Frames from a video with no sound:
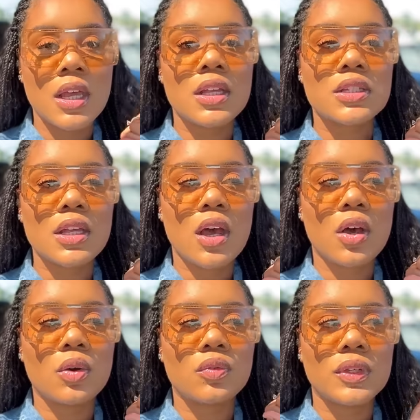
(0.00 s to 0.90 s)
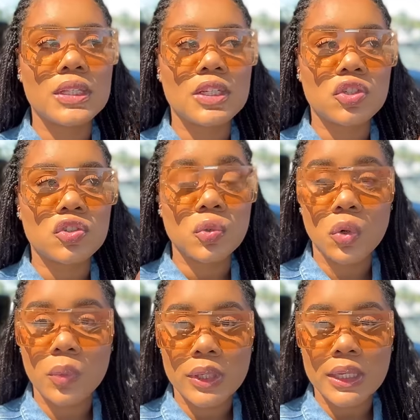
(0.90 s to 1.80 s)
So vintage
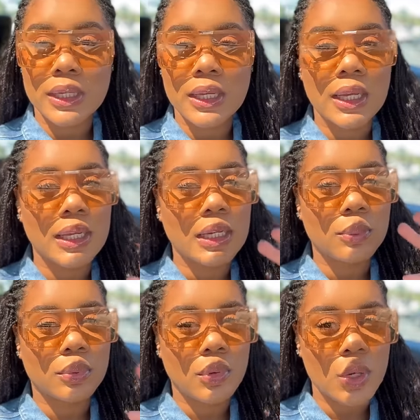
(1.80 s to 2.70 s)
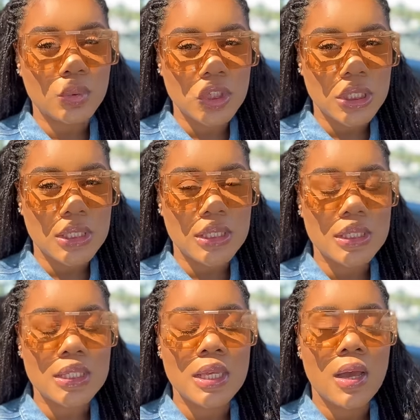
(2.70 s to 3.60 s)
jewelry, any
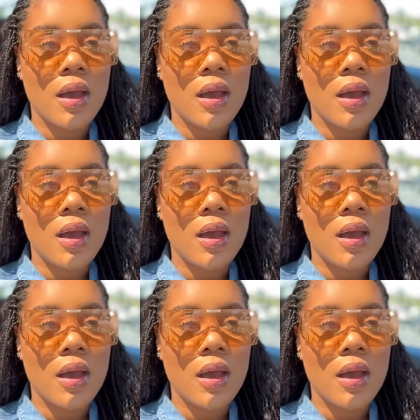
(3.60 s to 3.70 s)
brooches,